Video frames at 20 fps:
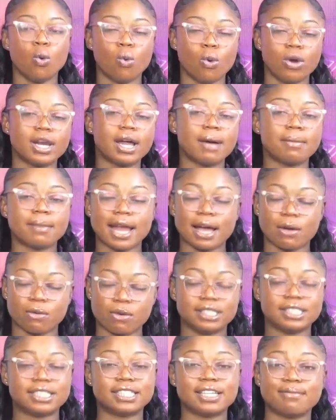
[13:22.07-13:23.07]
wona am na
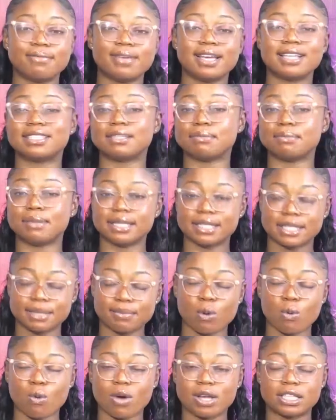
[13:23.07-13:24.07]
kwanhye bi esiment
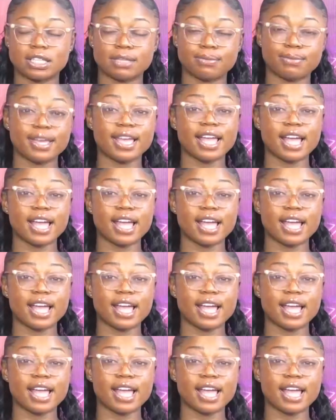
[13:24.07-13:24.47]
me ho ase bi